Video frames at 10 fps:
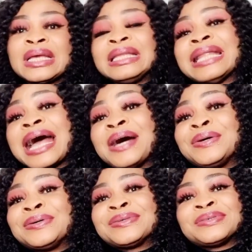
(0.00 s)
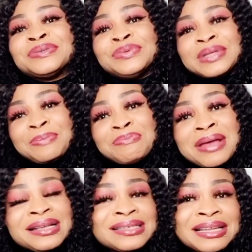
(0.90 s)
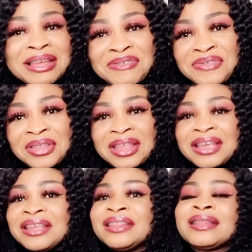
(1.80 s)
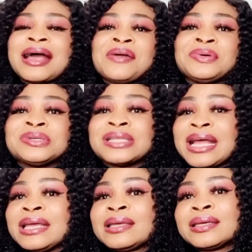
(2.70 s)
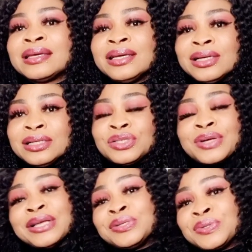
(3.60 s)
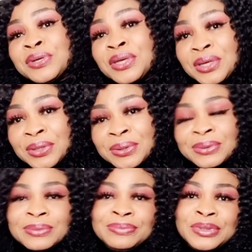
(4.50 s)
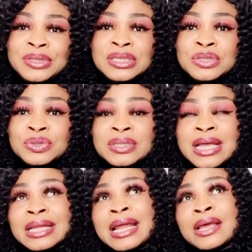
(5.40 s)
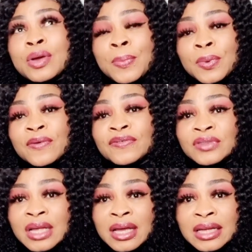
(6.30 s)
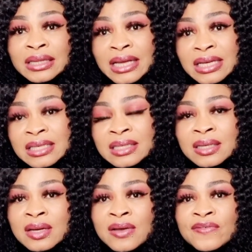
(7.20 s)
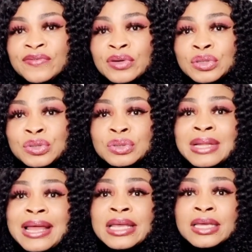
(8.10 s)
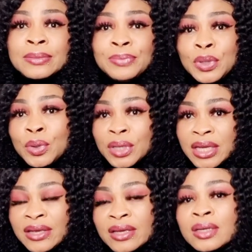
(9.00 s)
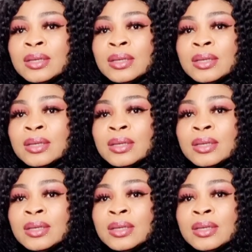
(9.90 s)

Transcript: Now with the pains and everything, I was like trying to heal, because it would take like a couple of days for you to like be okay